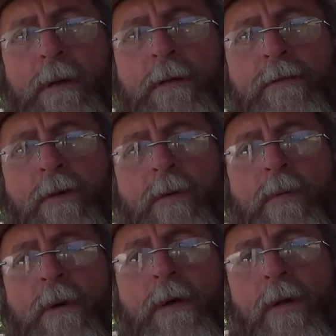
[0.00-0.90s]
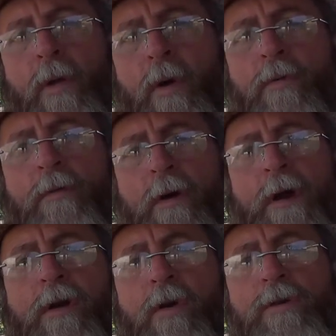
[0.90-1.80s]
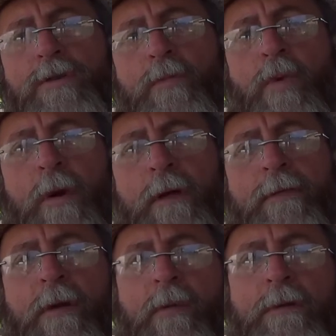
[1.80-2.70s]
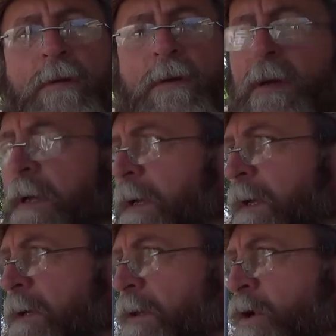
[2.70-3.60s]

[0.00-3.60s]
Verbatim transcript: So in the long run, it costs you more. Even though with the, the